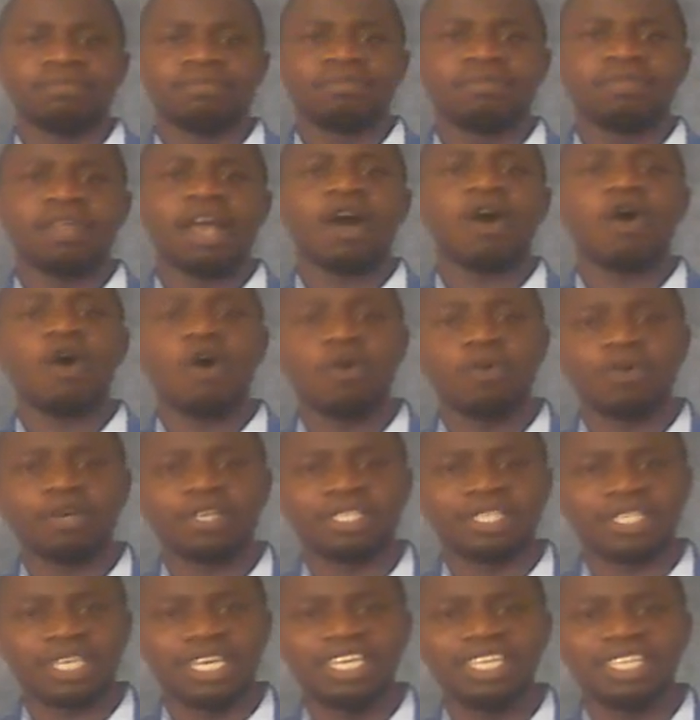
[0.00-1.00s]
There are
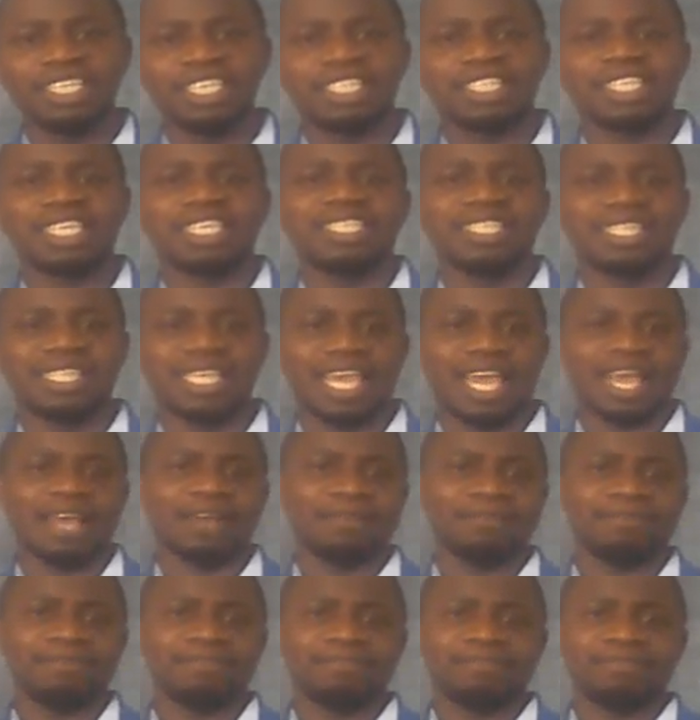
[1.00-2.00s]
always indices
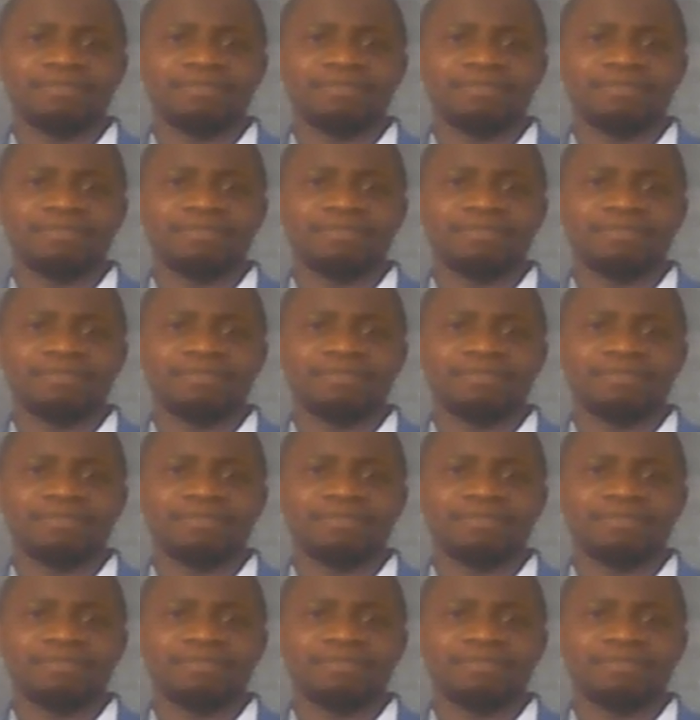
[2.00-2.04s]
there.